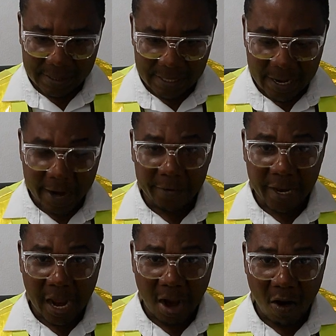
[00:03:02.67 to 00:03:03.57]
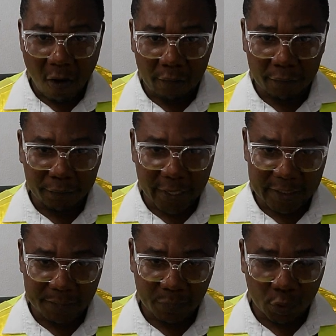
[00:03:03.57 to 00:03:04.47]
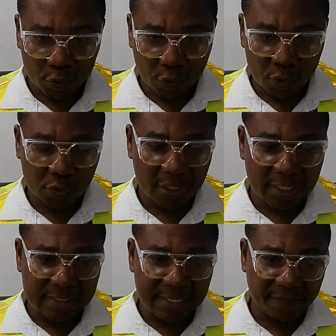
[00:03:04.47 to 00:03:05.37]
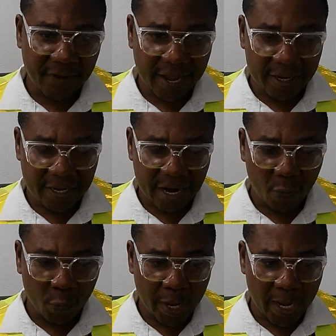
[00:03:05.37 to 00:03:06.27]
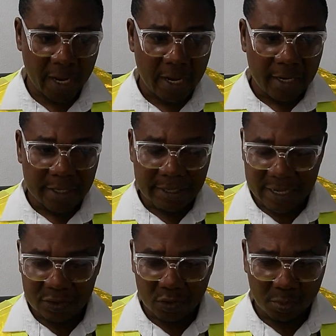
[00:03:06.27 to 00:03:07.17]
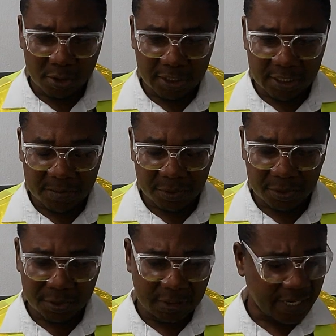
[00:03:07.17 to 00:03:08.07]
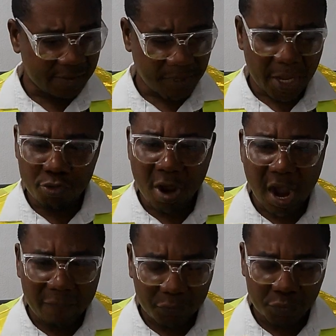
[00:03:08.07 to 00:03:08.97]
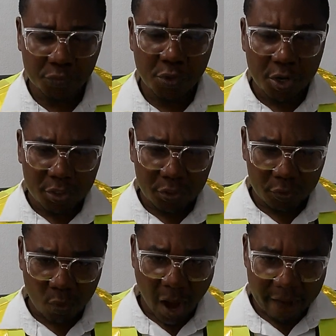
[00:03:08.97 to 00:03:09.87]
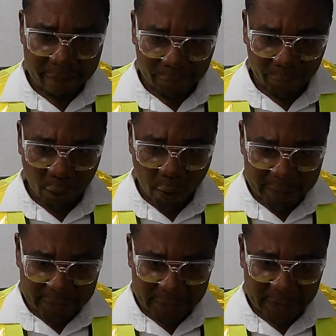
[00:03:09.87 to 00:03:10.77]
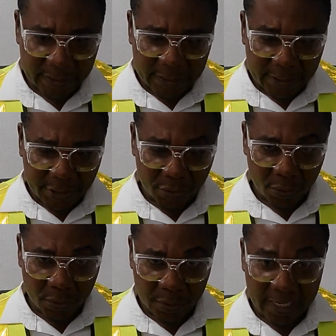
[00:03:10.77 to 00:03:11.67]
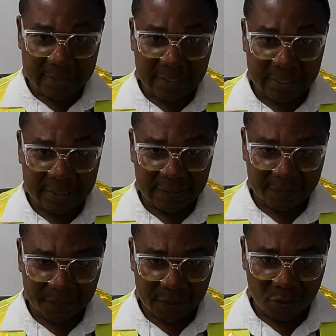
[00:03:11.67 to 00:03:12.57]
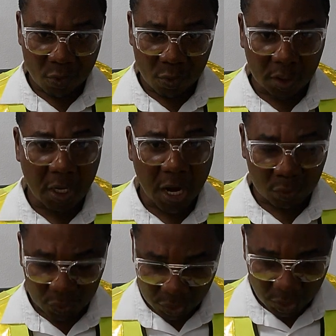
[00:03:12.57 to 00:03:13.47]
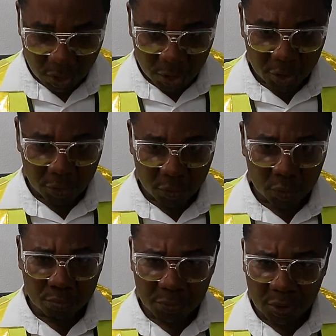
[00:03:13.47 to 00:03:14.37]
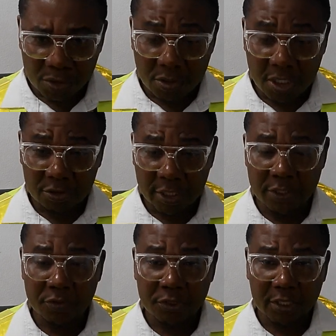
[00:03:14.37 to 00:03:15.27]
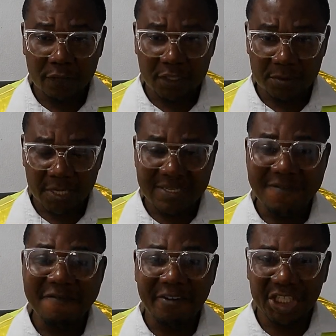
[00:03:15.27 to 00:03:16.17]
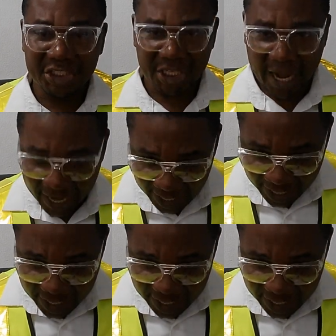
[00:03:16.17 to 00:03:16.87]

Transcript: area of exposure to a safer area where there is no much exposure. Whereas, but you have to, avoid, excessive, crowd, because you are trying to give this person fresh air